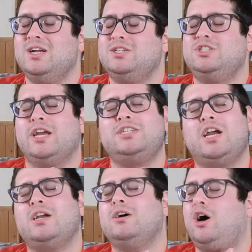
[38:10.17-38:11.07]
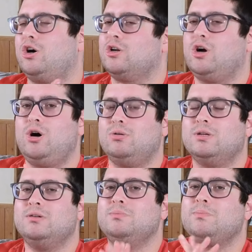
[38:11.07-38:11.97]
JJ hard gold,
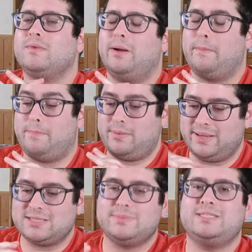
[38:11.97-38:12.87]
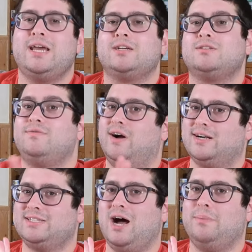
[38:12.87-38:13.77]
but makes mistakes,
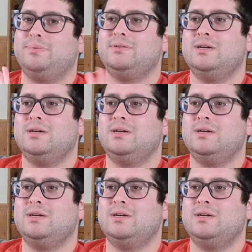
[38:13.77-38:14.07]
fucks up,